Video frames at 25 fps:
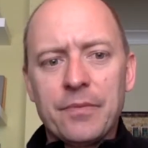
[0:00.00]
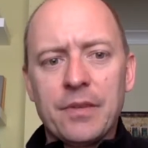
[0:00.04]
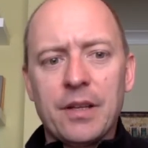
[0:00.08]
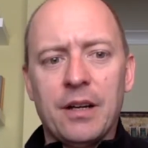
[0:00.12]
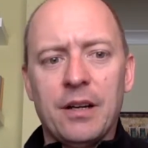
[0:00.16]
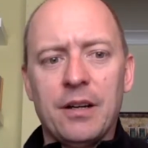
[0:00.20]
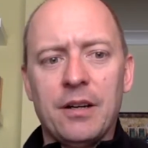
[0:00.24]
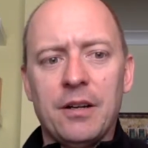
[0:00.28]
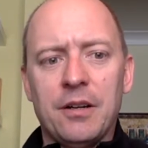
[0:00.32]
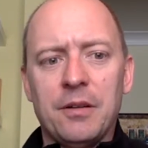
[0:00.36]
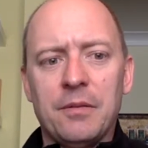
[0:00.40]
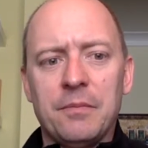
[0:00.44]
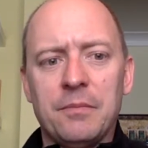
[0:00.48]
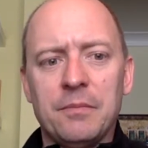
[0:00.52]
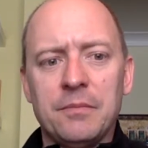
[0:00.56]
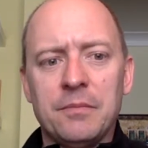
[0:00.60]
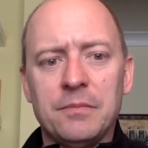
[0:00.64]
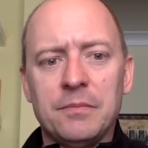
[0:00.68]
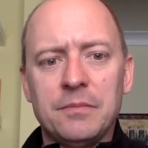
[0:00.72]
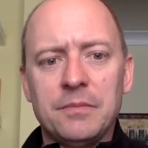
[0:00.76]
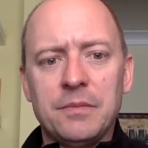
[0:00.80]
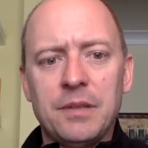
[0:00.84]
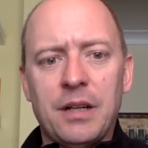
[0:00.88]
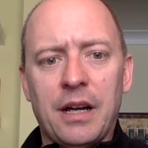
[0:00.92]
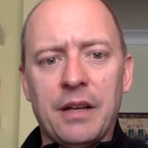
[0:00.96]

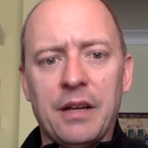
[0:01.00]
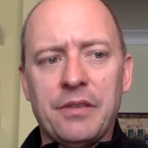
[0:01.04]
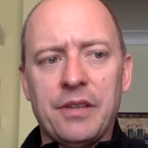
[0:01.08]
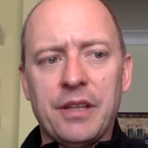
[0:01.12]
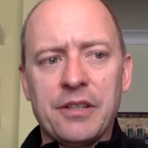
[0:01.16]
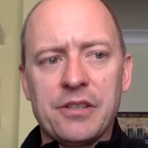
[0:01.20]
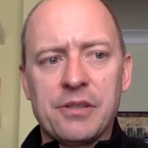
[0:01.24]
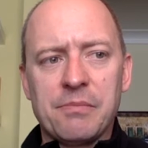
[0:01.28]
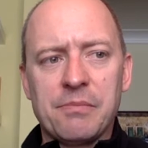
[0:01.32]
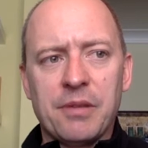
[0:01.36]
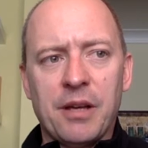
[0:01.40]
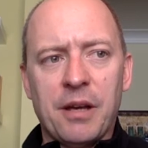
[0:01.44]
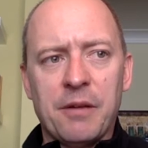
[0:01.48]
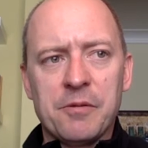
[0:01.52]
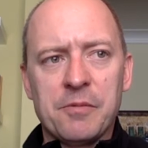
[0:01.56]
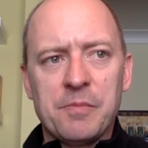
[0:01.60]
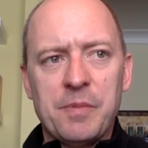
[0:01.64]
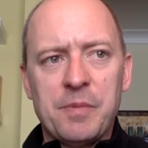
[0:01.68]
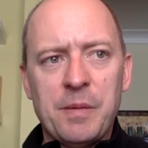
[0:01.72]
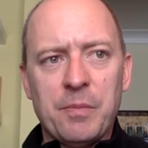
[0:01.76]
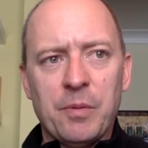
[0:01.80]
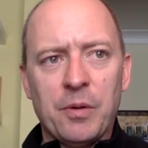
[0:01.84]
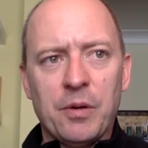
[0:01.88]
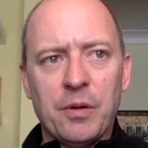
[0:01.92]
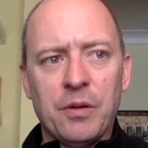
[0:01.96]
Um, I think sometimes
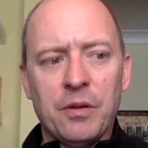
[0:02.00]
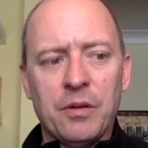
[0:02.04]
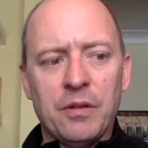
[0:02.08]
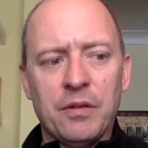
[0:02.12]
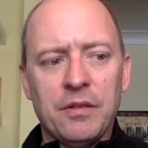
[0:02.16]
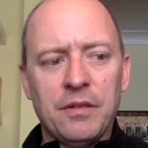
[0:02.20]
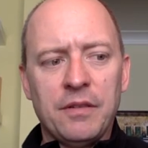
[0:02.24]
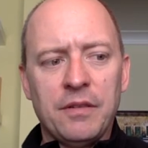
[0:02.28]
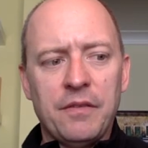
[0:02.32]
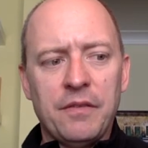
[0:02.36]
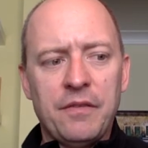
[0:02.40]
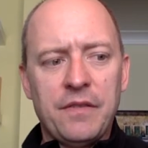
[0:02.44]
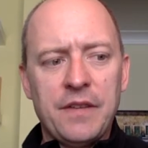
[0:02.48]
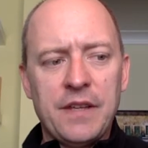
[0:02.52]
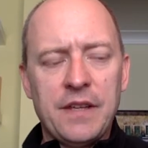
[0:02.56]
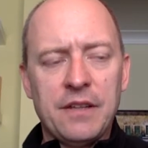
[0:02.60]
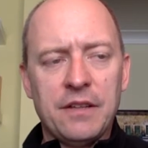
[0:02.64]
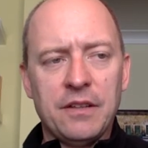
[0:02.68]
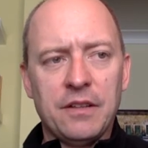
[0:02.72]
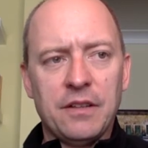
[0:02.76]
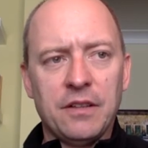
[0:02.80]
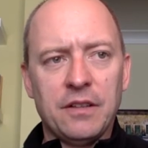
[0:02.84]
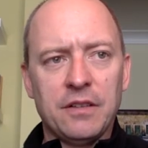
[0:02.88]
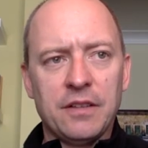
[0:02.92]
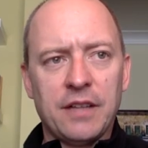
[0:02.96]
people
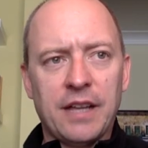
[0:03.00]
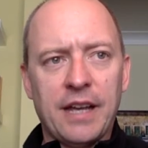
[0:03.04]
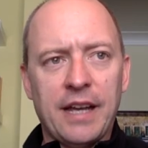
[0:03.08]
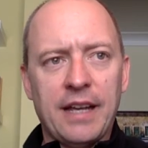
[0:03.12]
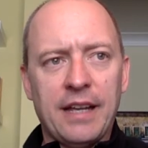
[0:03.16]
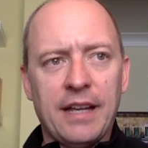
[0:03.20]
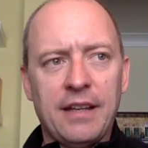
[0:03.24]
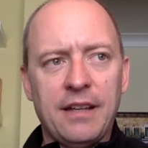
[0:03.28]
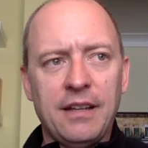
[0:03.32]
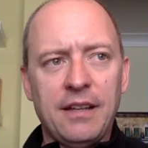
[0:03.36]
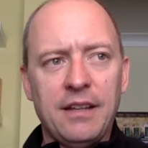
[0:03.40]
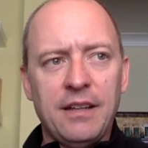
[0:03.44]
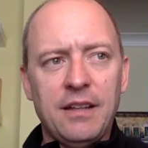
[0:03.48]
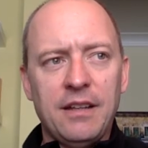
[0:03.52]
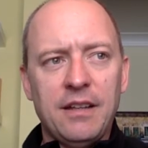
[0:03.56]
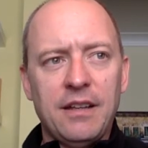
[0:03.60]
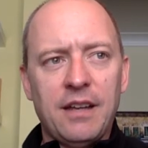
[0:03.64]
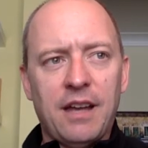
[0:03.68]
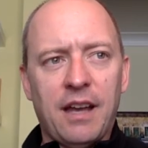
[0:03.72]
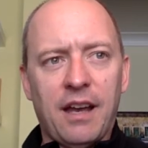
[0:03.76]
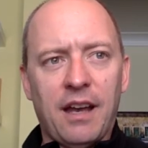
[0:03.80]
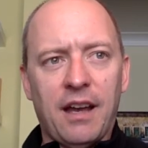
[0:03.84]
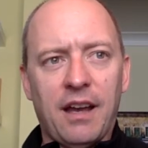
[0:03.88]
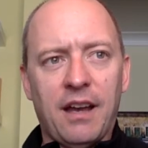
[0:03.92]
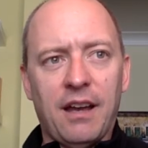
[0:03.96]
feel like
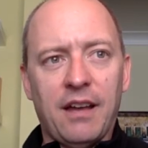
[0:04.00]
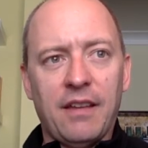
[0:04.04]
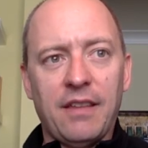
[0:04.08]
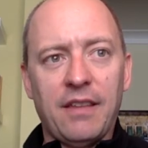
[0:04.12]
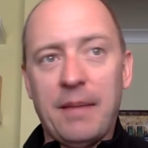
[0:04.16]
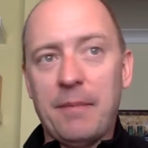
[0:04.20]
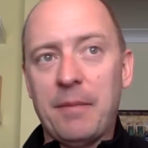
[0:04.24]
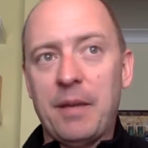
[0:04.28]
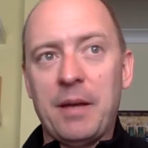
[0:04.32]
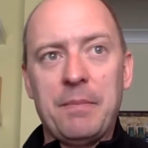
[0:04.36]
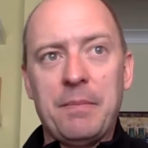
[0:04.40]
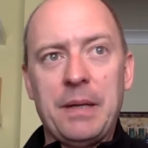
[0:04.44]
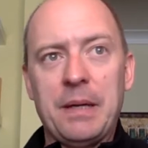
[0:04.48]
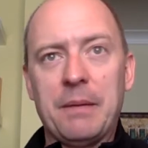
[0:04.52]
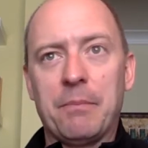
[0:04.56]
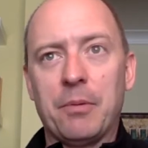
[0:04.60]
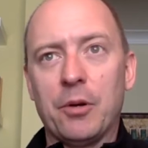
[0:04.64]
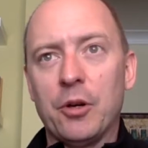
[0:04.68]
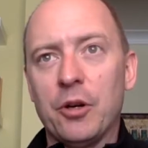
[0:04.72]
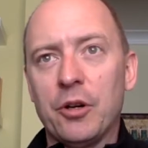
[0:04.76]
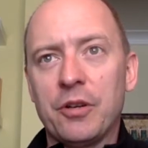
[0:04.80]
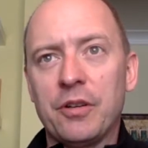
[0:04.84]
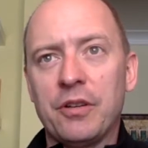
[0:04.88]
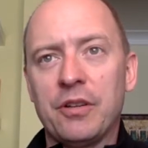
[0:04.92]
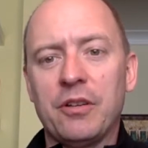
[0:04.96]
uh, they might be a
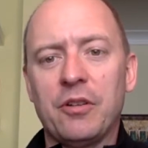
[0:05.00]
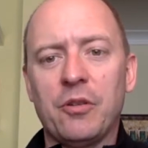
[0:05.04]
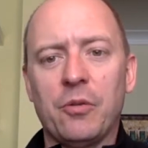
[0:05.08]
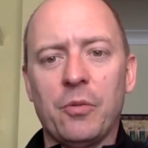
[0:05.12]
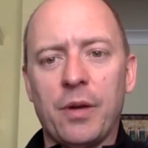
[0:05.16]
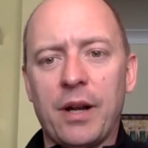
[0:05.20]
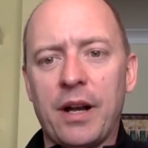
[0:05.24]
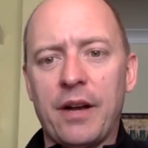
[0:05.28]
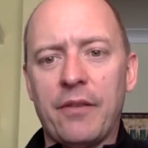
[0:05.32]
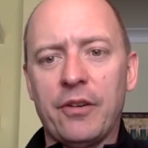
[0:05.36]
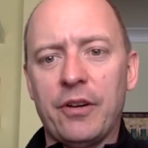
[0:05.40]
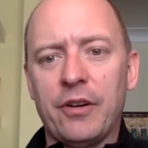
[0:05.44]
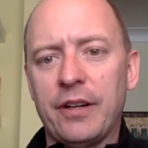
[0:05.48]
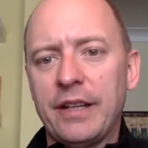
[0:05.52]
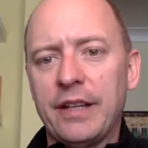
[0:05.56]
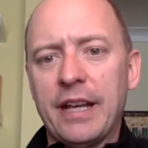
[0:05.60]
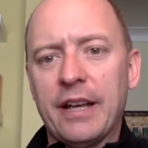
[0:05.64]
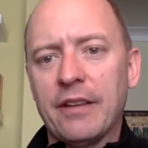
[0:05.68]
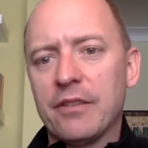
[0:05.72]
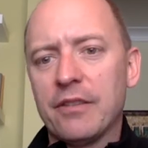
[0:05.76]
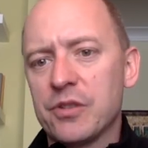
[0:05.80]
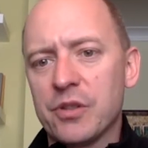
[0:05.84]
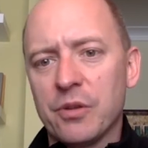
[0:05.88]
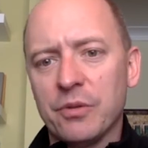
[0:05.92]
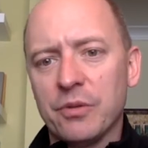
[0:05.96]
burden or whatever. And
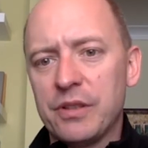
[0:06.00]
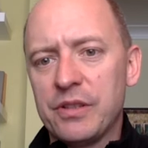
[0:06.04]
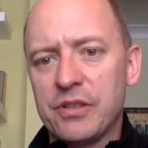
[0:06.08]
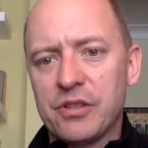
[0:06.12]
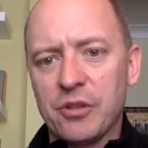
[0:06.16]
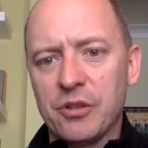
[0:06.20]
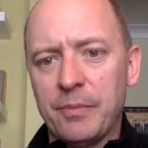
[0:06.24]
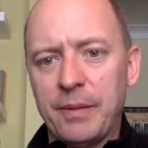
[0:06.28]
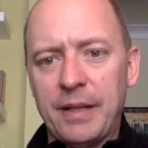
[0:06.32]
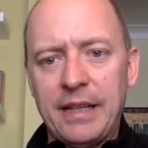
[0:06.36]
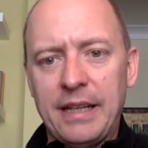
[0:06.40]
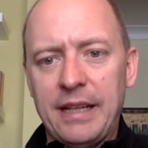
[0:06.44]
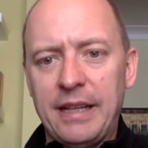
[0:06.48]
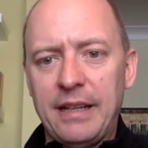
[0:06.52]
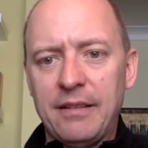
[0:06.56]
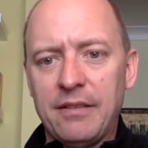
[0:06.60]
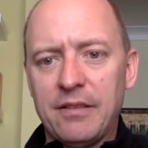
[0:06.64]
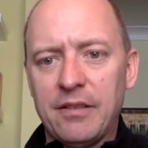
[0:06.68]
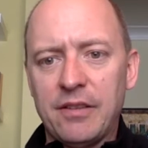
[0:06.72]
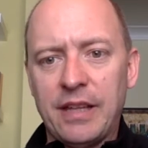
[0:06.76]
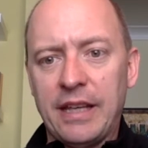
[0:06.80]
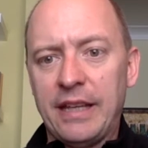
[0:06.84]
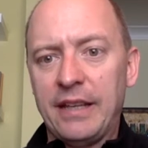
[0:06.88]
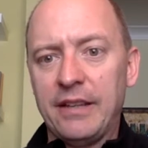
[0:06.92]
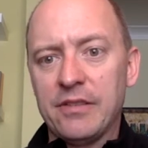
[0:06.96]
yeah, there's only so many
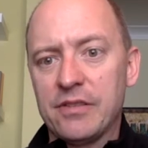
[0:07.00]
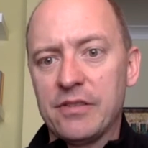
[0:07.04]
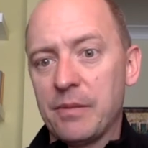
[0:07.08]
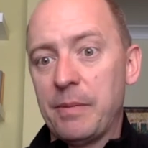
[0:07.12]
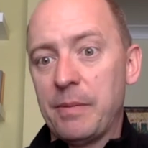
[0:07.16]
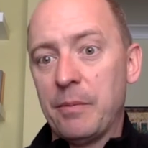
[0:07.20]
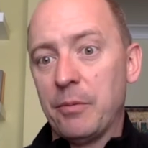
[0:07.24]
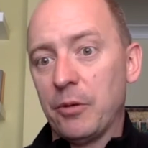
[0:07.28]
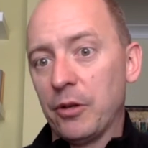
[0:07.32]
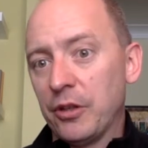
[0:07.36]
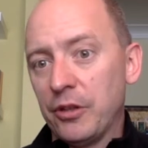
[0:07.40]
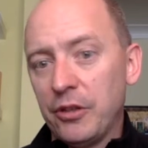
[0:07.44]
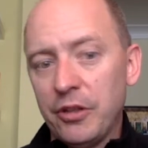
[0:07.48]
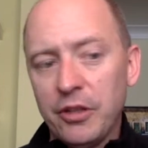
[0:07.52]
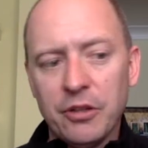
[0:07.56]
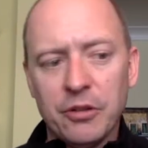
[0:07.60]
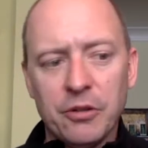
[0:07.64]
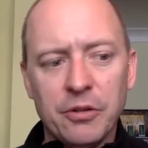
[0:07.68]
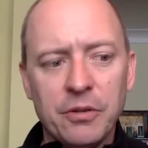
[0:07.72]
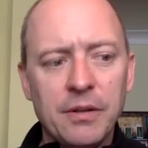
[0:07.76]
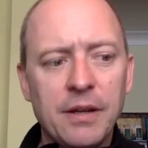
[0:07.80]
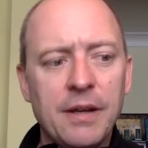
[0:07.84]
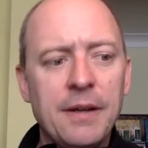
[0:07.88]
things that people can do,